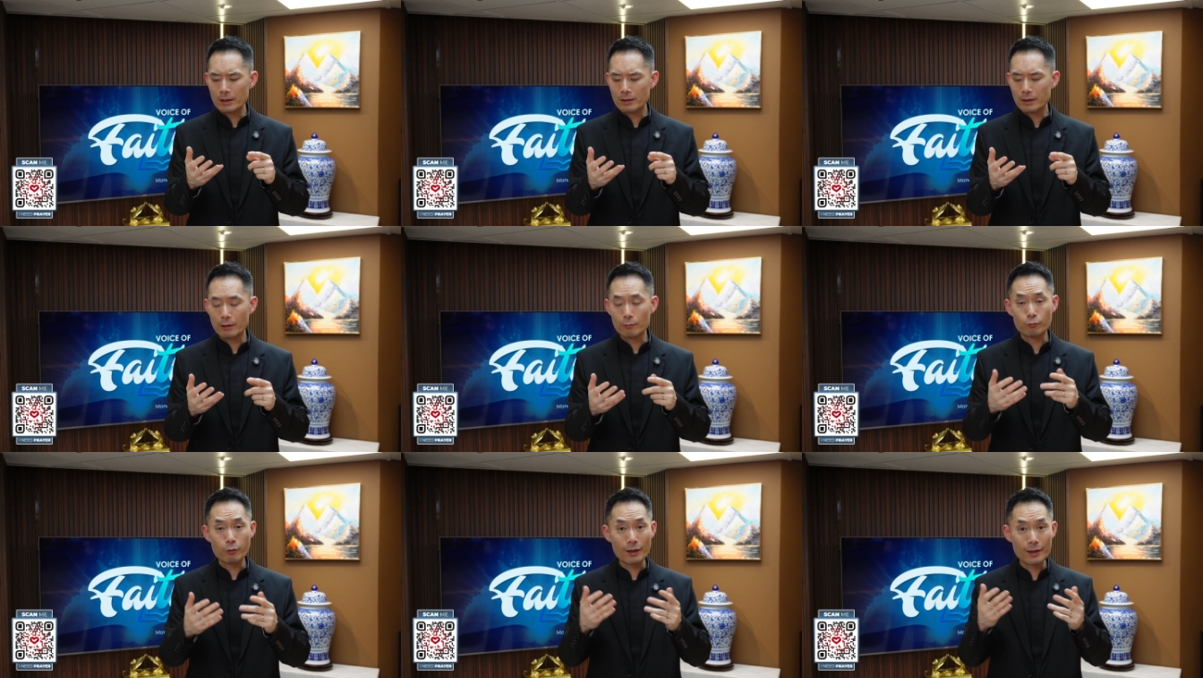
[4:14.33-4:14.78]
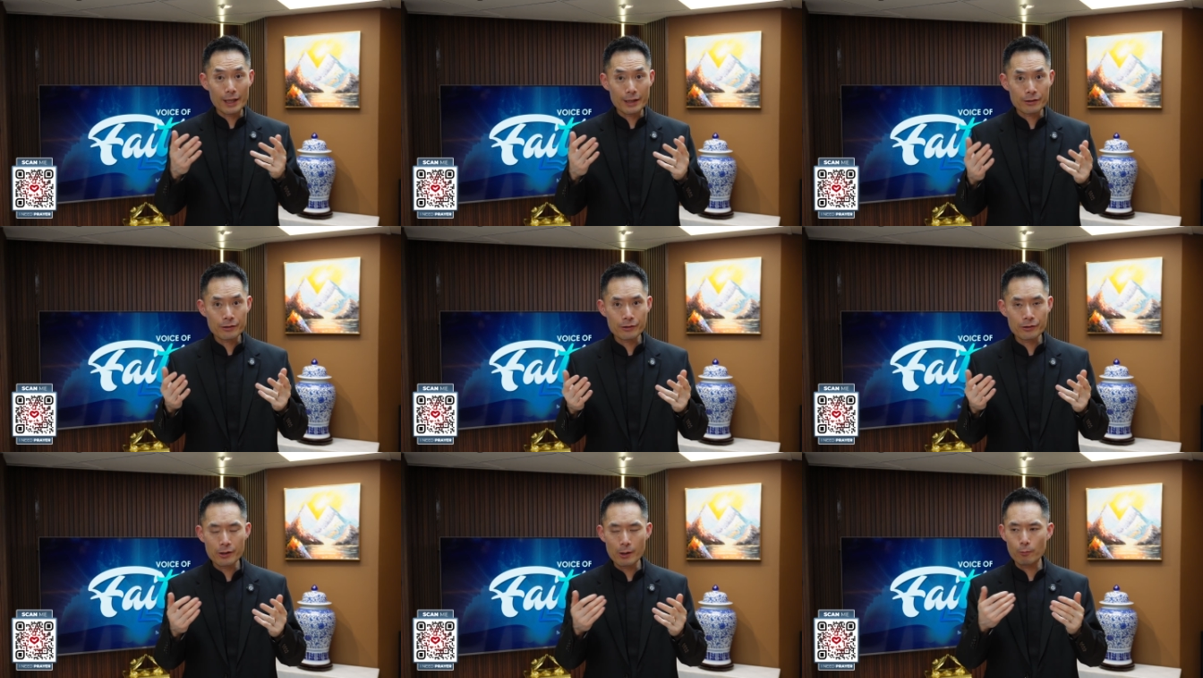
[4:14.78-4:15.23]

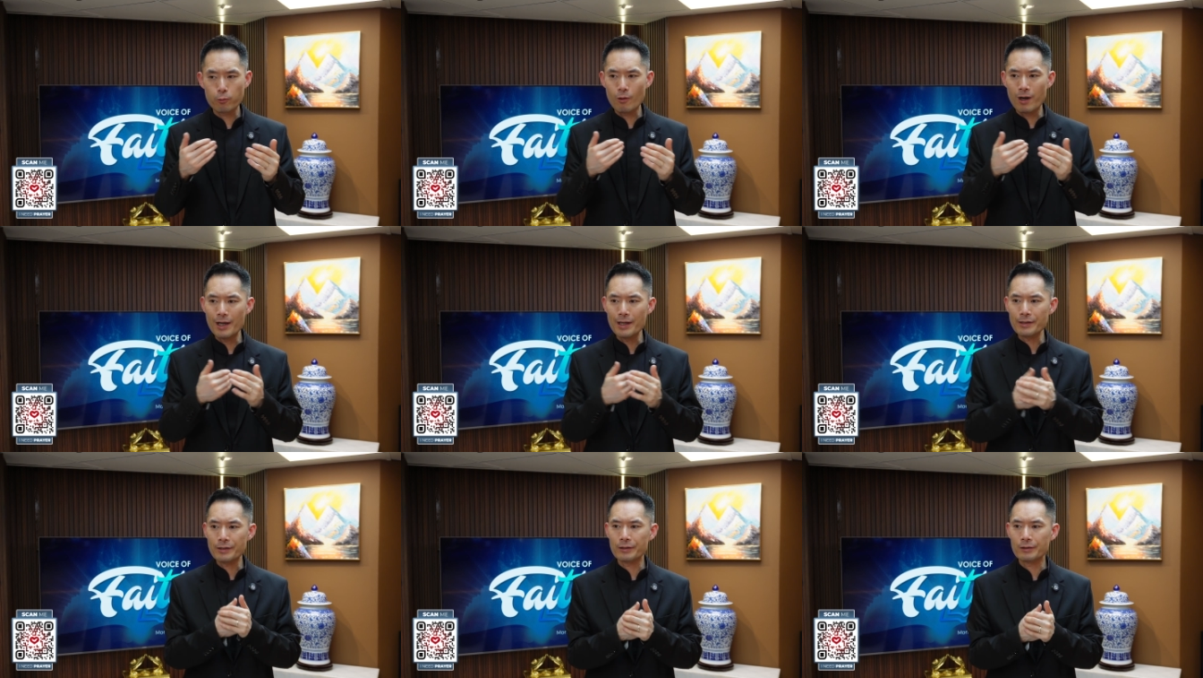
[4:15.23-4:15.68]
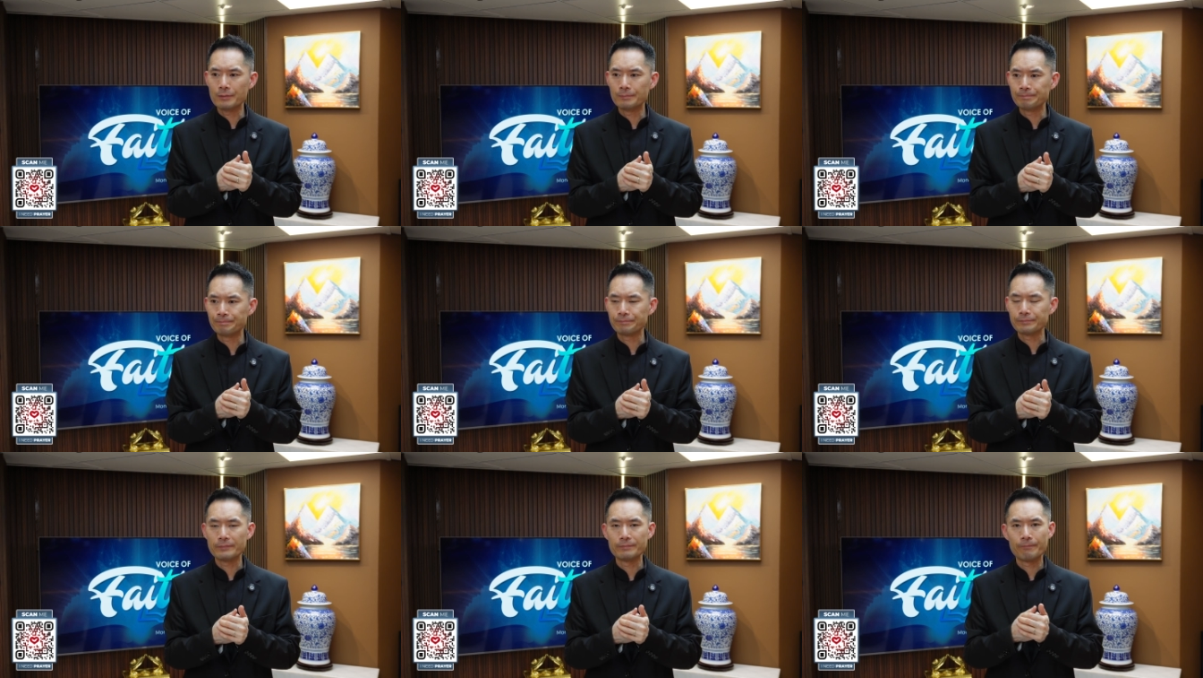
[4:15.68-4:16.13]
relationship wise,
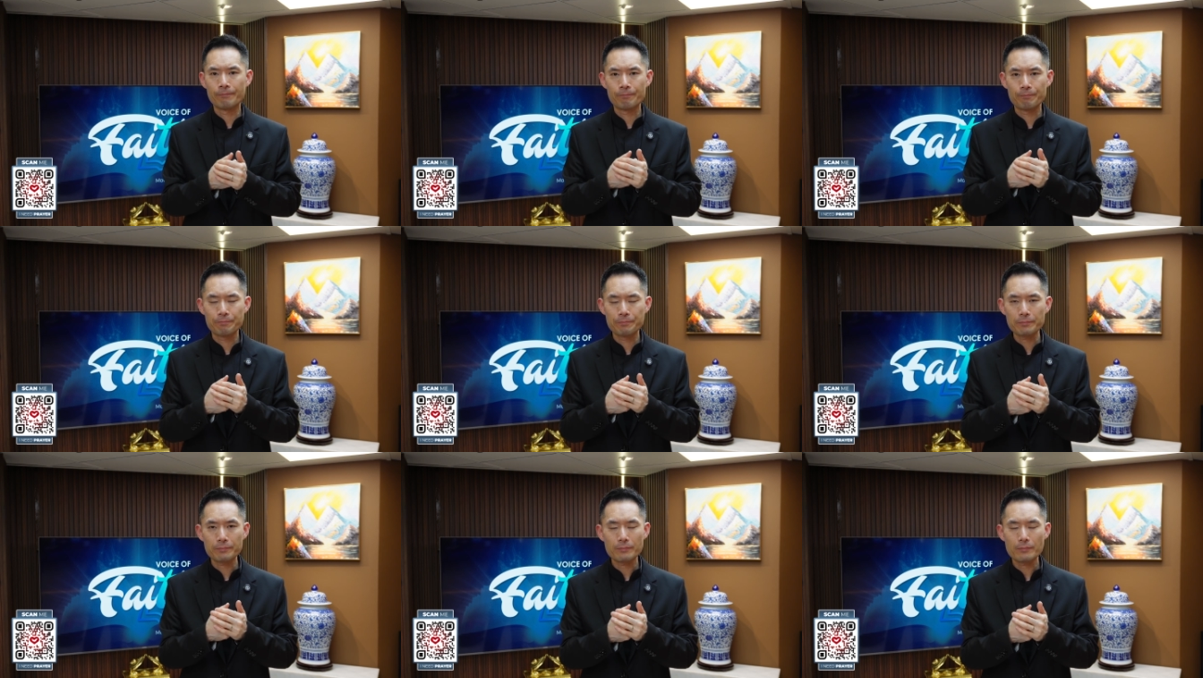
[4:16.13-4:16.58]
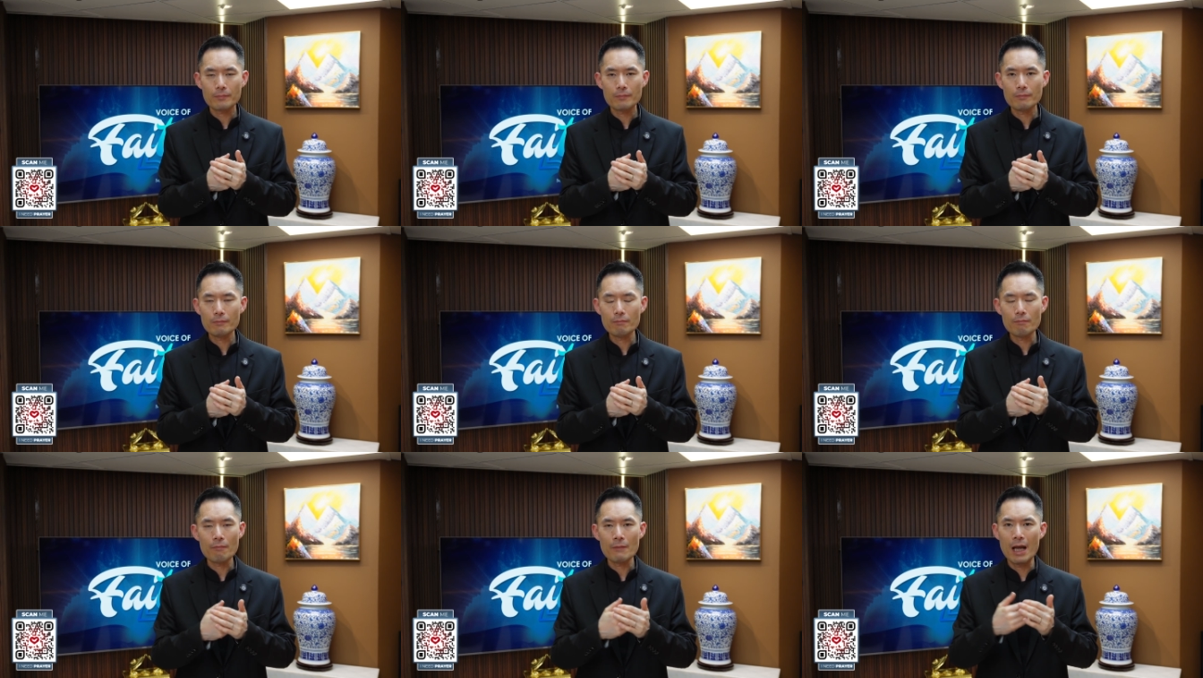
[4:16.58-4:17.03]

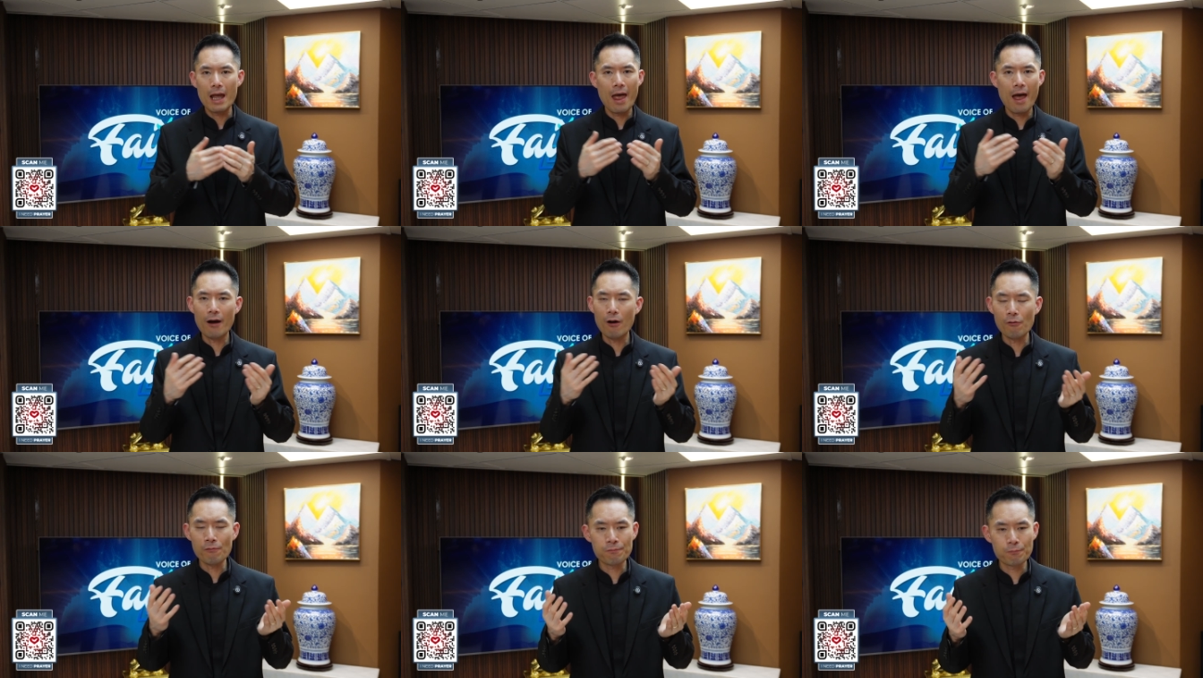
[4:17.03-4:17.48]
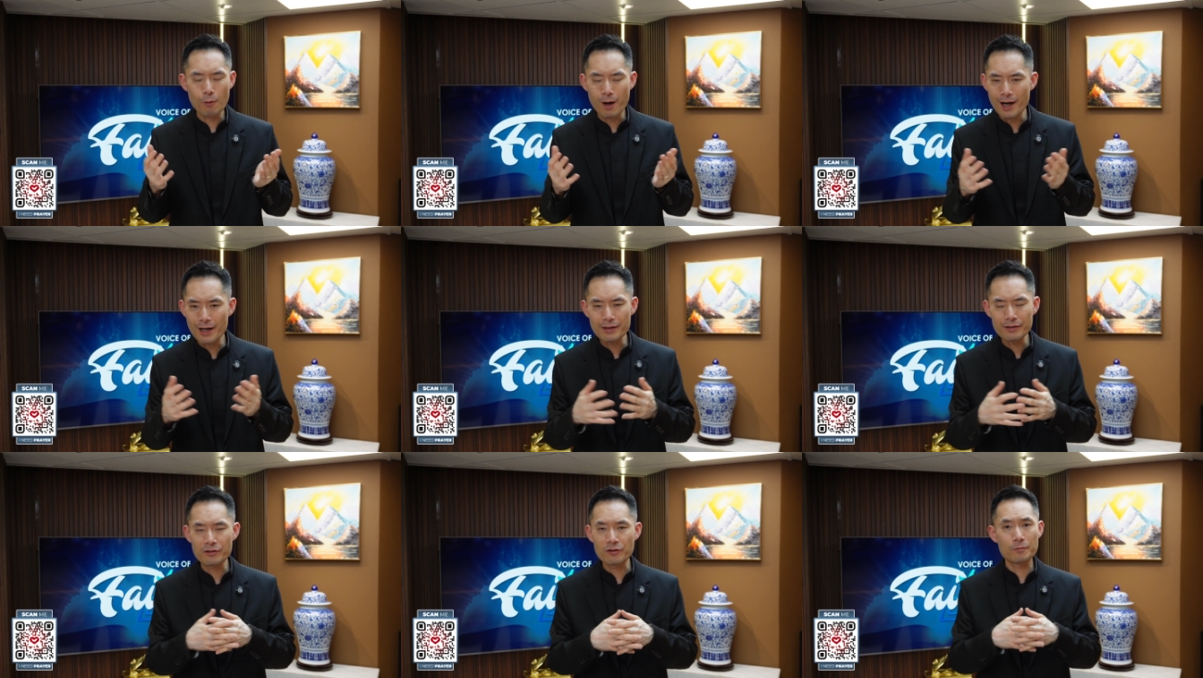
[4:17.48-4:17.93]
health
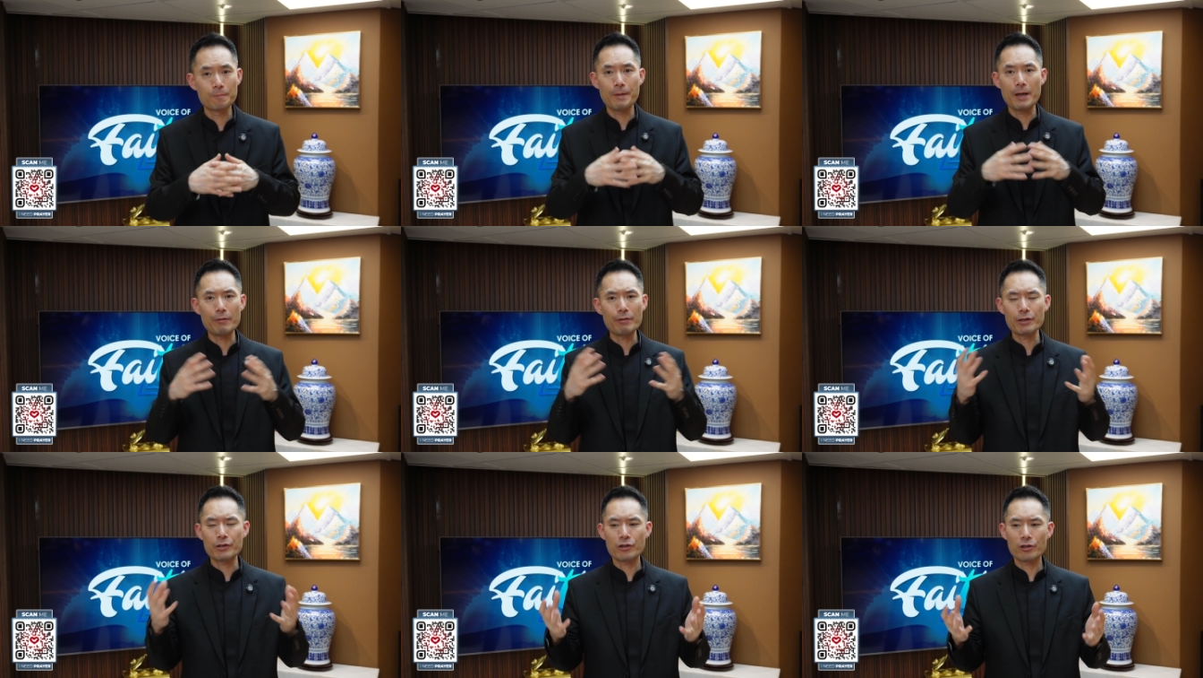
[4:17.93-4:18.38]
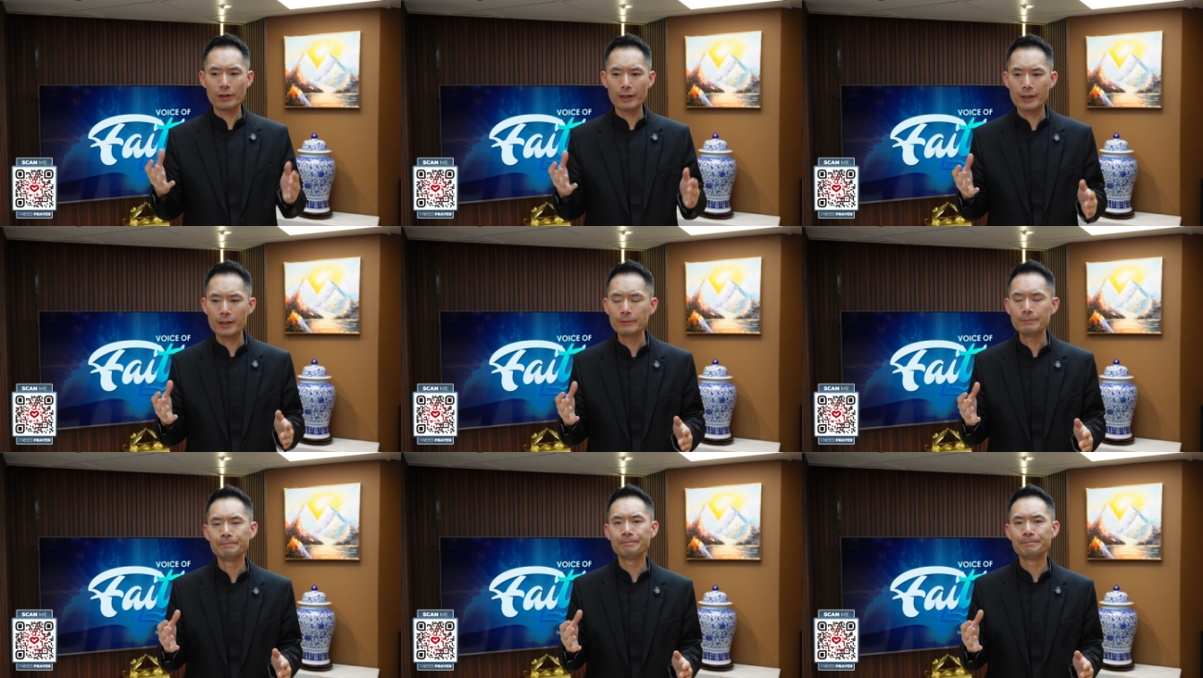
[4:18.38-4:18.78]
wise, spiritually,